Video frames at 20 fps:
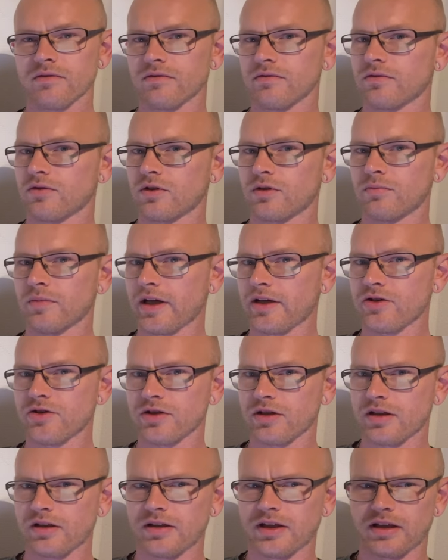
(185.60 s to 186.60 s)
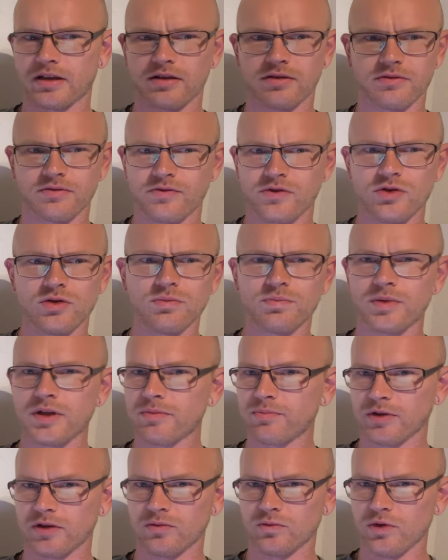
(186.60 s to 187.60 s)
from actually like few
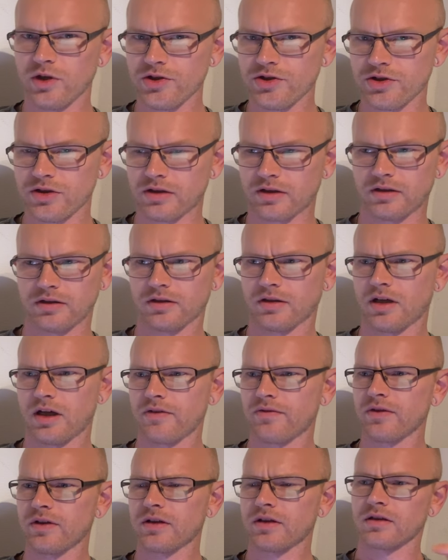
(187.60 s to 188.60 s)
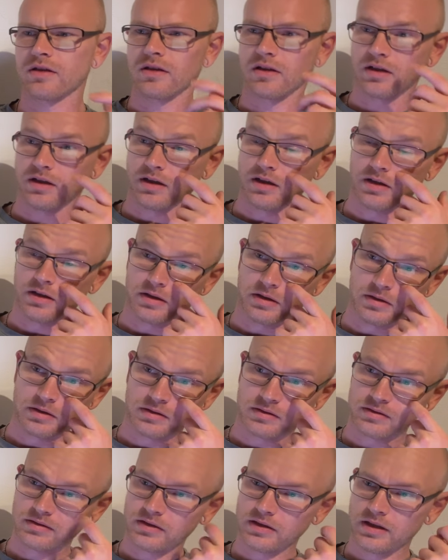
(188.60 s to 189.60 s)
people watching. I think
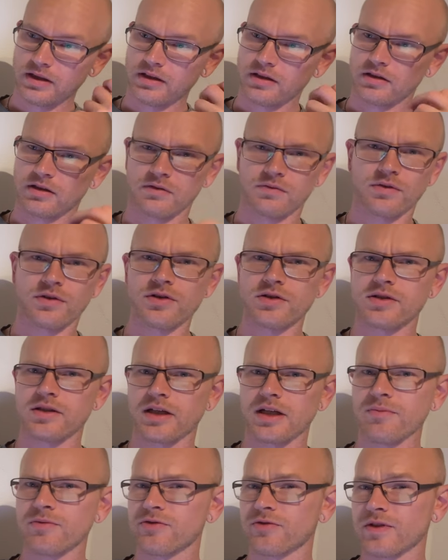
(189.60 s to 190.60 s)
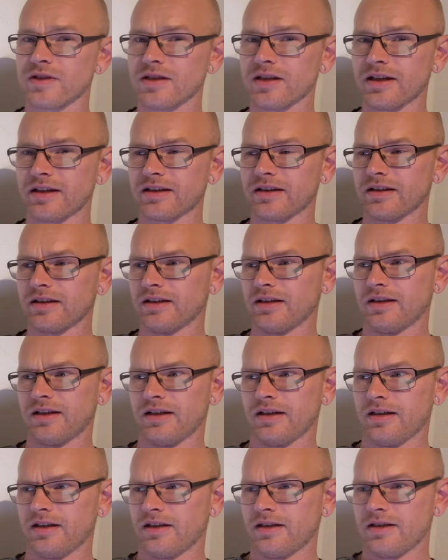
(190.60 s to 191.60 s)
the first streams was like
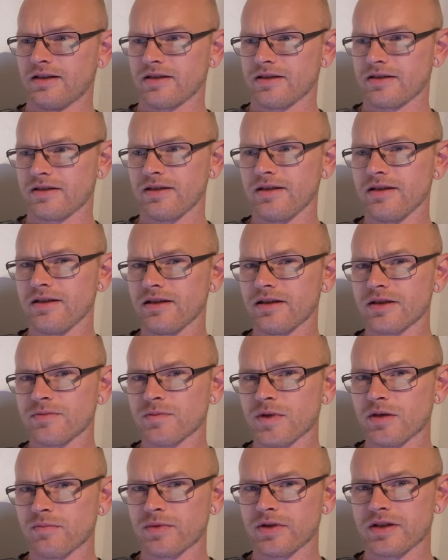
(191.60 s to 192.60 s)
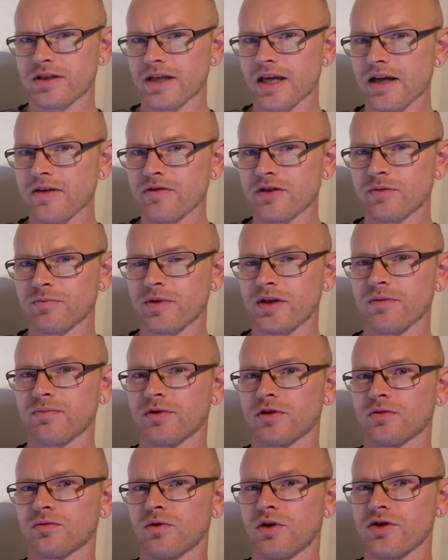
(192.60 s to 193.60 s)
6, maybe 7
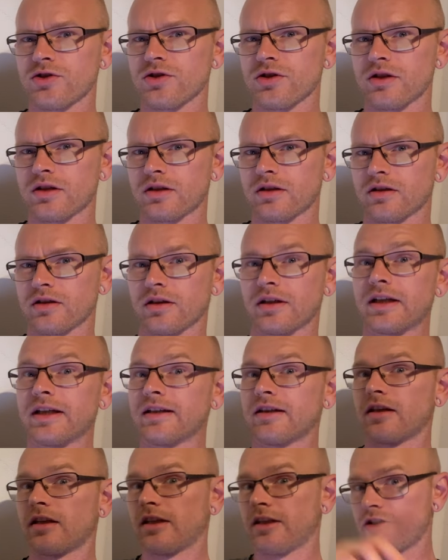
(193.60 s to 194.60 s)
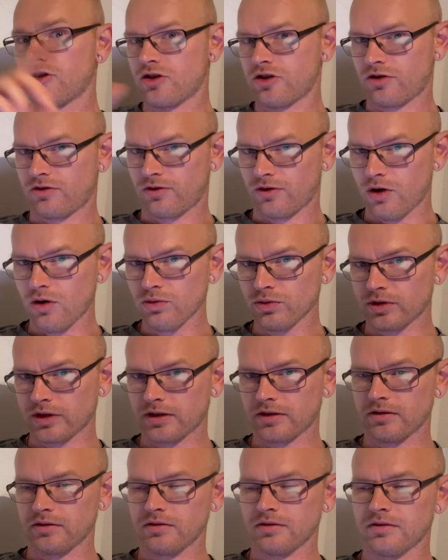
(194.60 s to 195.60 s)
people watching in
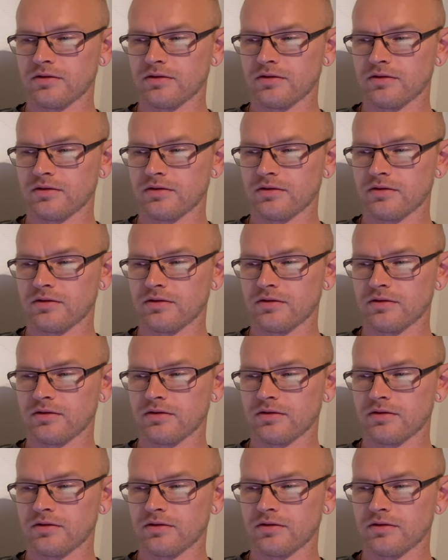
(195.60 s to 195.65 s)
total.